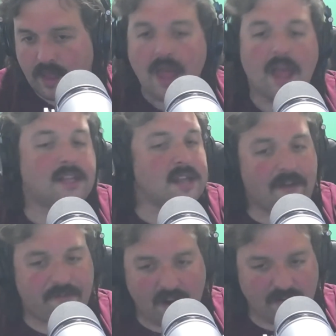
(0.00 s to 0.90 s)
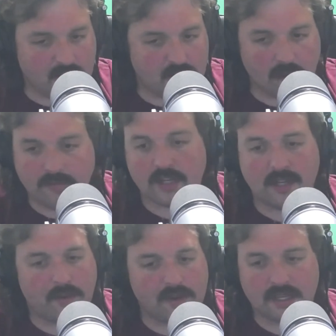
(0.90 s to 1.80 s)
It's not for every... Justin
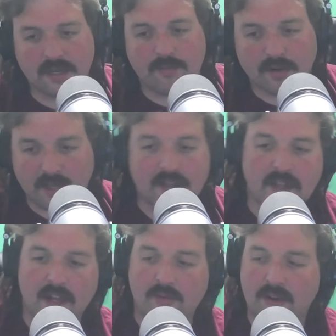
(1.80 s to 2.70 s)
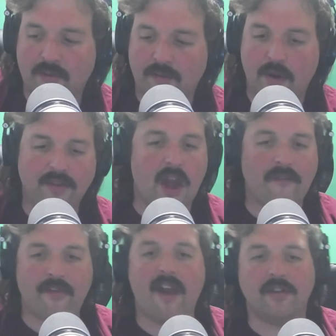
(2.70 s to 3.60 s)
Paul says he personally doesn't like arena football. Not
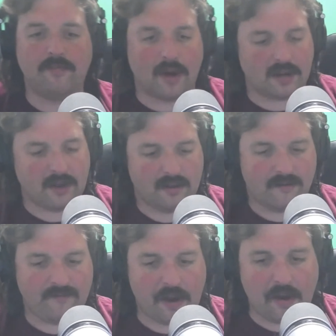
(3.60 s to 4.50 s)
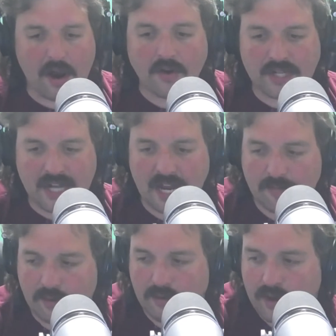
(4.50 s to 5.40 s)
for everybody. Very
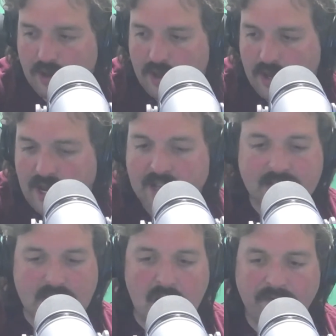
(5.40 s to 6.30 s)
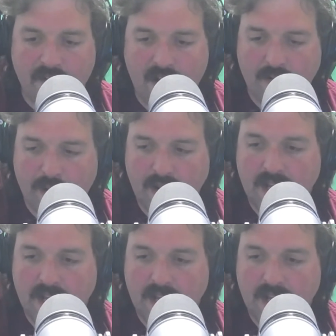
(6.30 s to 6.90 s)
understandable. It is not for everybody.